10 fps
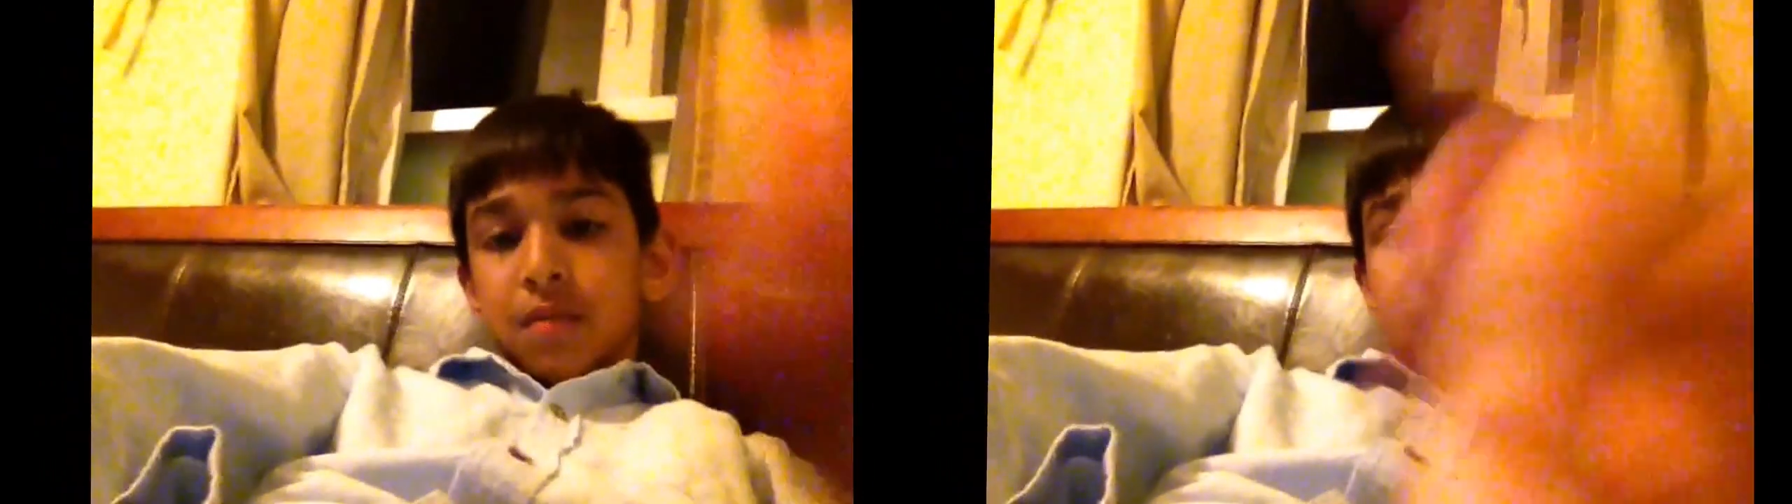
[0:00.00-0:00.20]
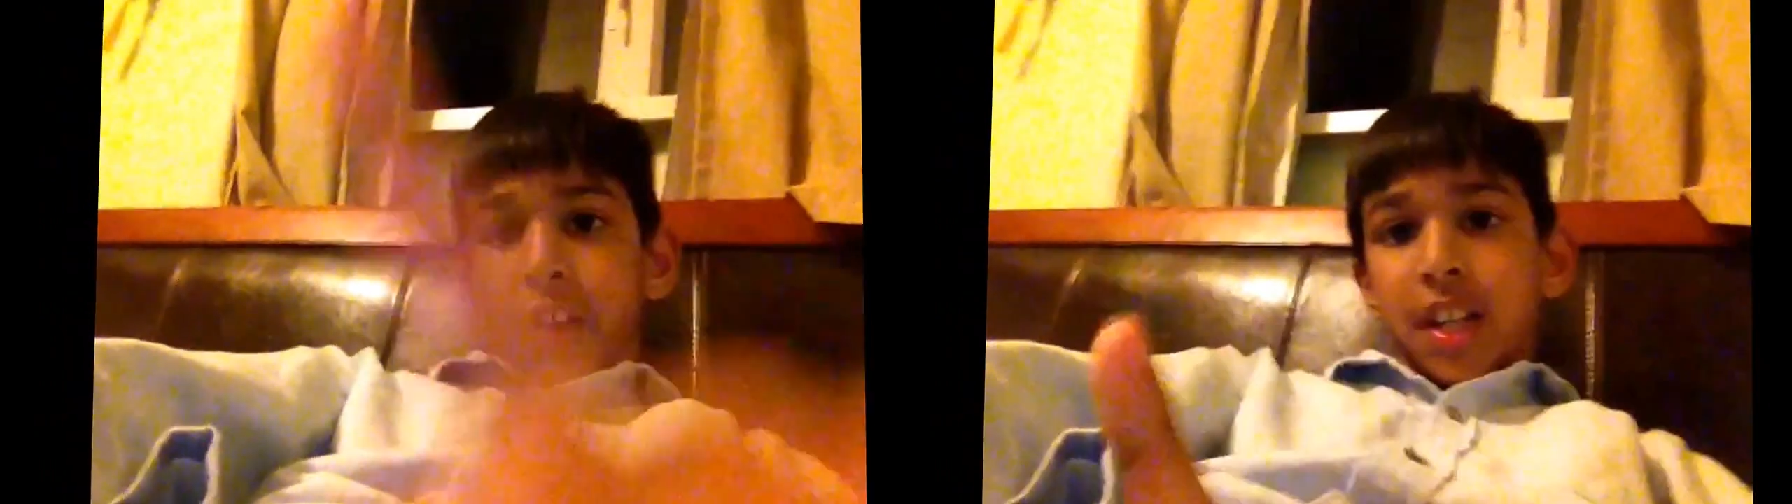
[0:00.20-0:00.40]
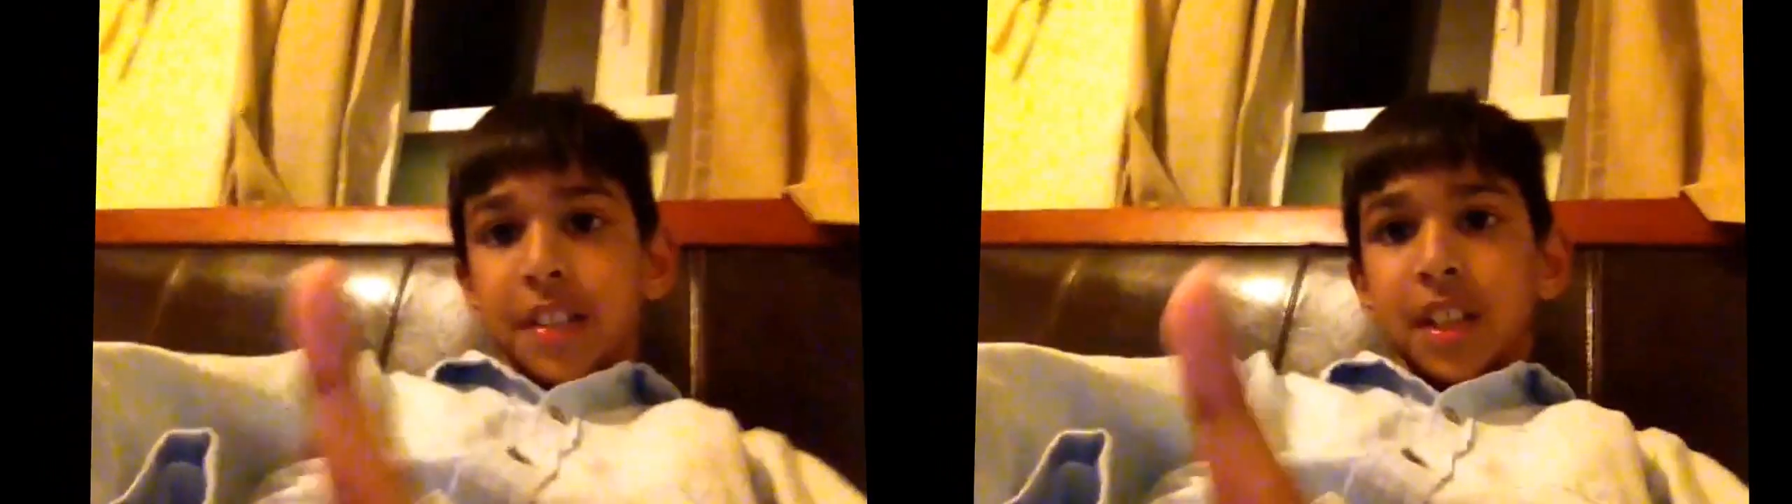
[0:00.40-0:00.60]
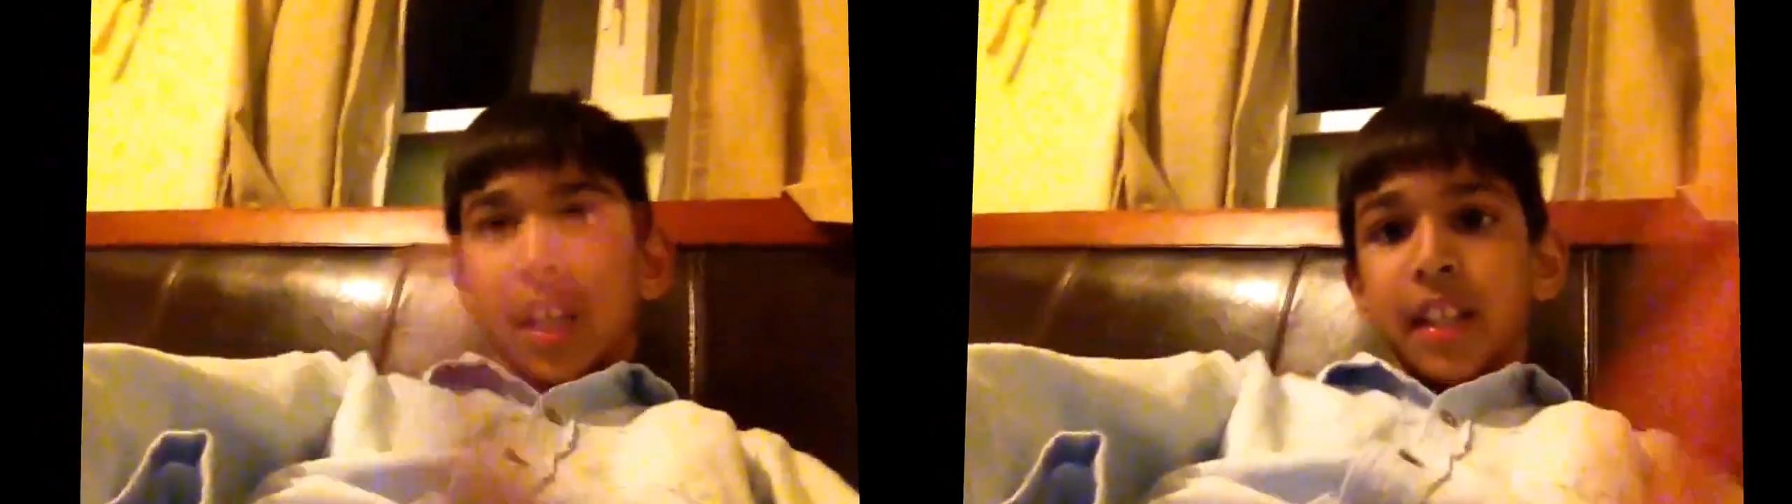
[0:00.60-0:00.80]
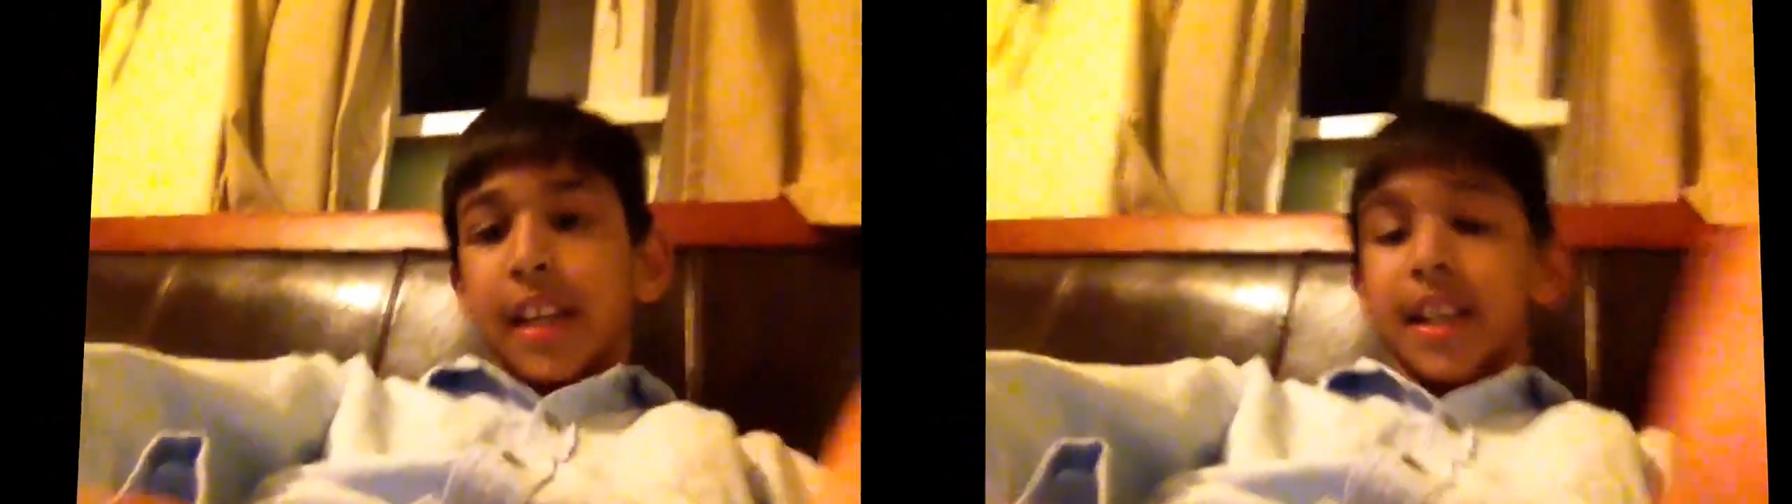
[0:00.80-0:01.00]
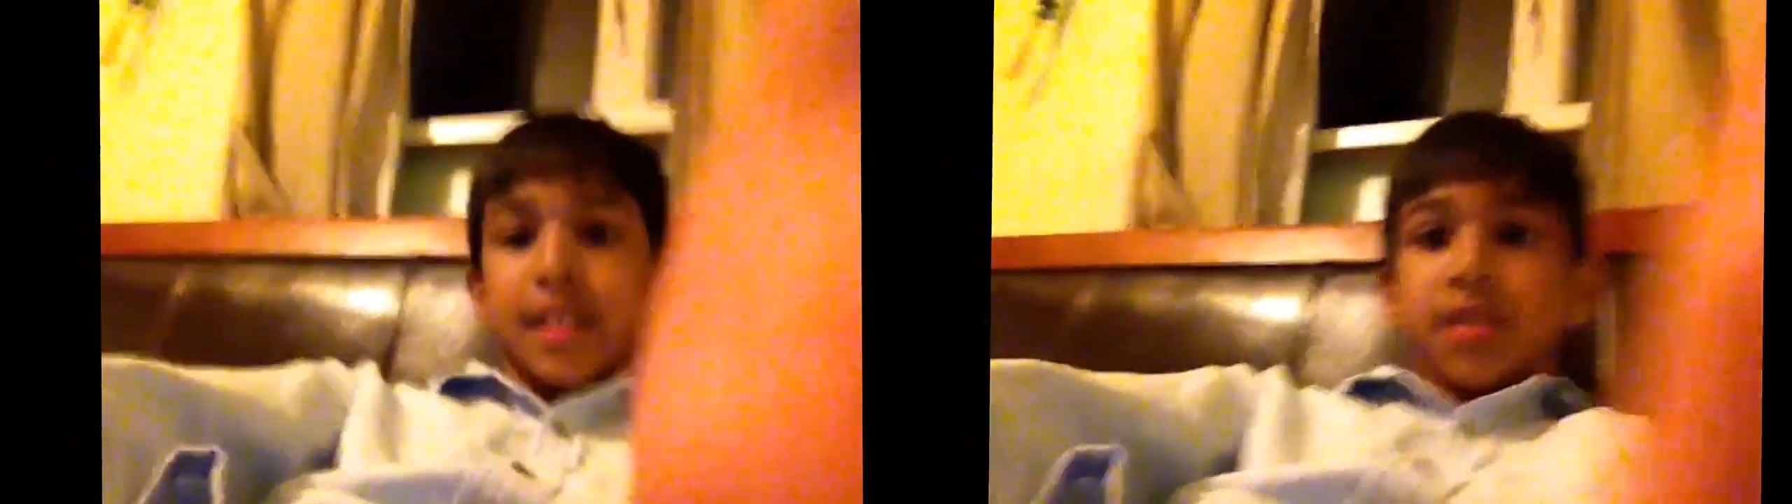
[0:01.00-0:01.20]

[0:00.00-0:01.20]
First target is